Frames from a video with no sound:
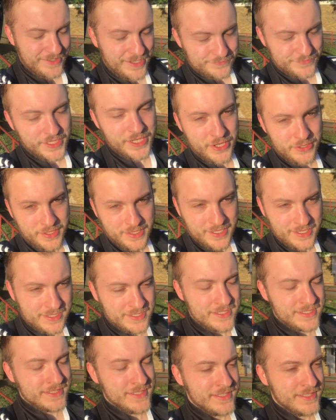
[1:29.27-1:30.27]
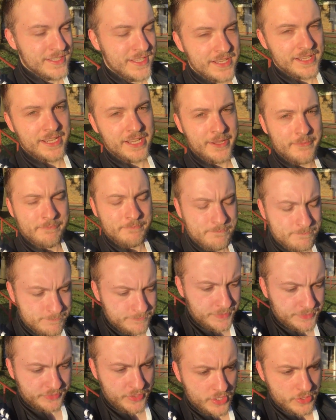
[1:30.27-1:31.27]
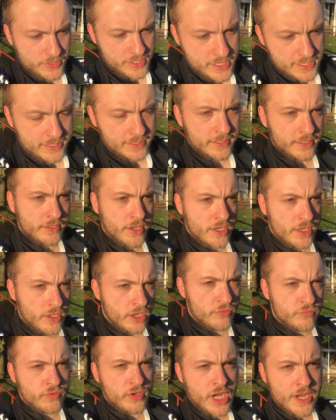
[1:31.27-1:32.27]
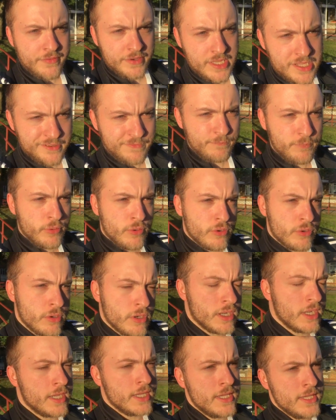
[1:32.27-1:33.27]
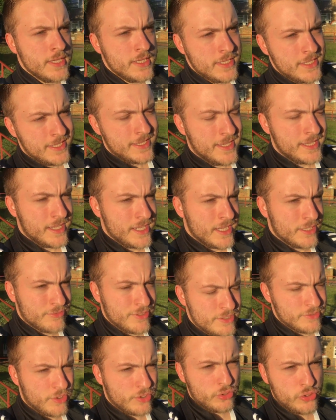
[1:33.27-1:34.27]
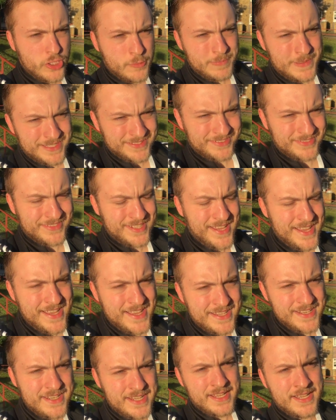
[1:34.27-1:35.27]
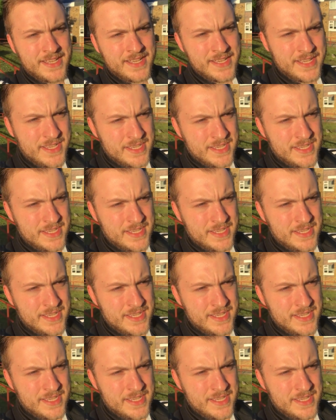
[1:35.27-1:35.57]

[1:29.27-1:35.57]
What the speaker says: I've done okay. So yeah, I'm going to arrive in Liverpool around 10:15,